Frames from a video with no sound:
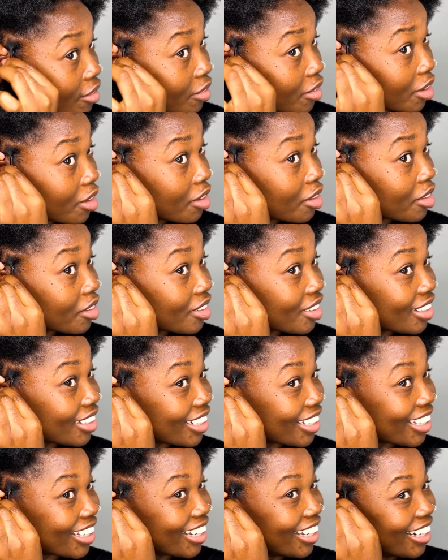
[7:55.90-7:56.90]

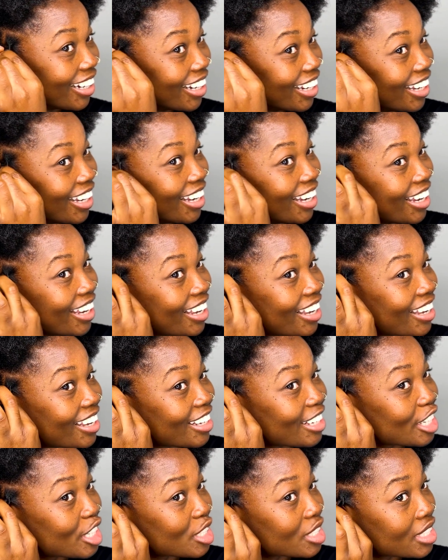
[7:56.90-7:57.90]
roll it.
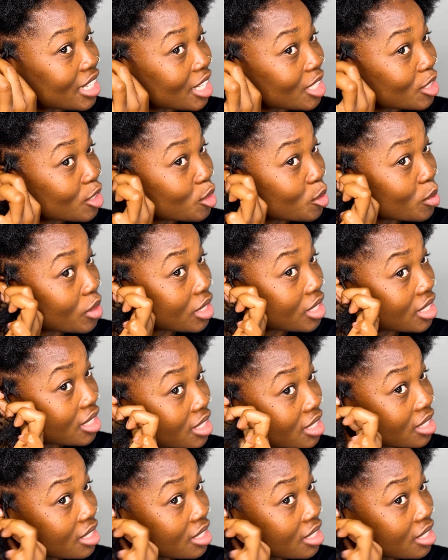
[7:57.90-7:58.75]
And then start to twist.